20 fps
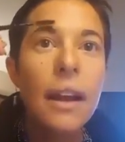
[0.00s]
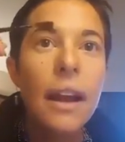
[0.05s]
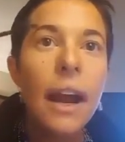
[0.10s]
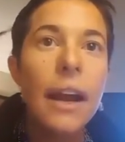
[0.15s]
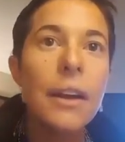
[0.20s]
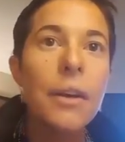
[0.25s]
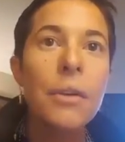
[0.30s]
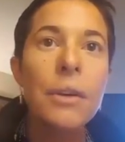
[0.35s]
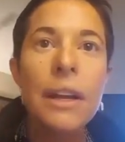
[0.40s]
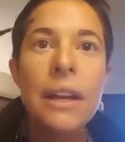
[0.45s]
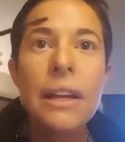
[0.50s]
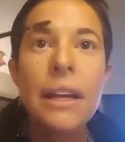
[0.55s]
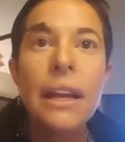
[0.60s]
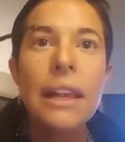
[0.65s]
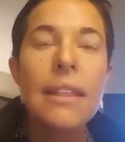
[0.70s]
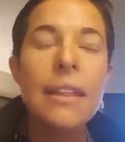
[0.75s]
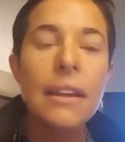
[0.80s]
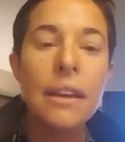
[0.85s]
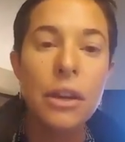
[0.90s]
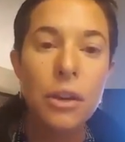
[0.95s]
I don't need
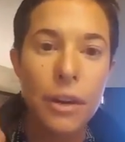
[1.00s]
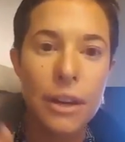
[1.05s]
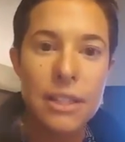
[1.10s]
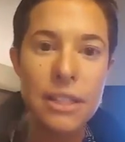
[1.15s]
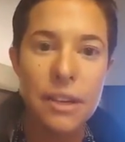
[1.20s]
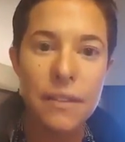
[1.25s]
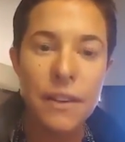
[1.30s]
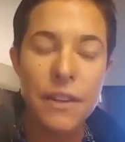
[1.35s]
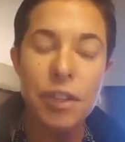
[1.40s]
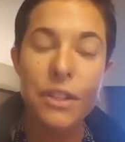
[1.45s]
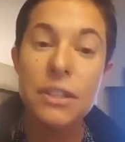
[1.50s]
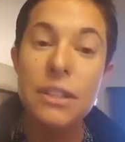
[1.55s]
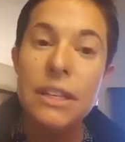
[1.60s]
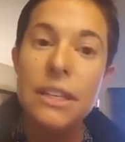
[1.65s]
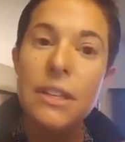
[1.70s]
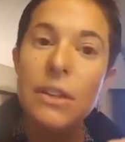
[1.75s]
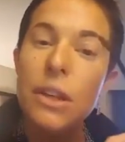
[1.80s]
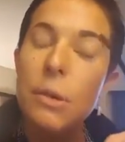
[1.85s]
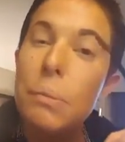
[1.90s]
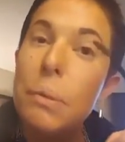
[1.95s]
anything aggressive. I just
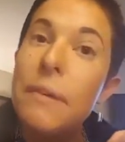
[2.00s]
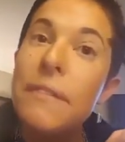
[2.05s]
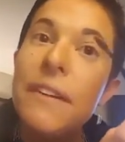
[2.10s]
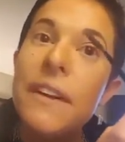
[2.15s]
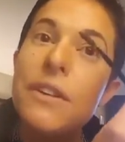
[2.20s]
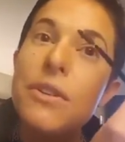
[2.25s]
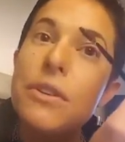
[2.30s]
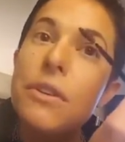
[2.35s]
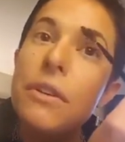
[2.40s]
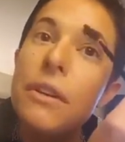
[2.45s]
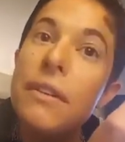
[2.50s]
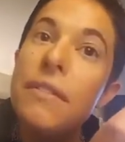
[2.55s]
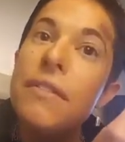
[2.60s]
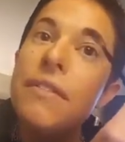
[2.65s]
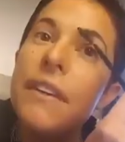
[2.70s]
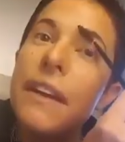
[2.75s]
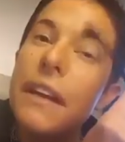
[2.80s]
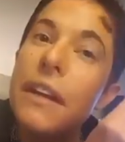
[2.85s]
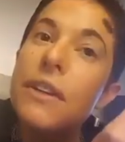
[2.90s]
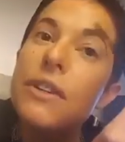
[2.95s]
need to look professional and
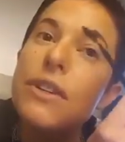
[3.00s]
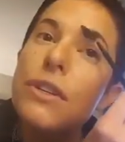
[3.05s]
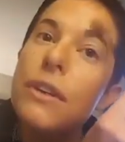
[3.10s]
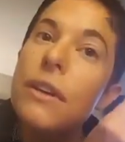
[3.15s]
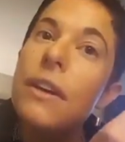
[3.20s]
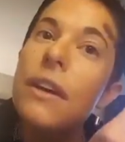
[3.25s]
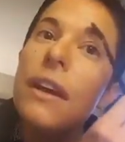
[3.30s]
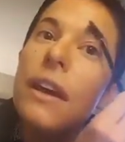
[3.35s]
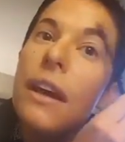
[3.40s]
finished.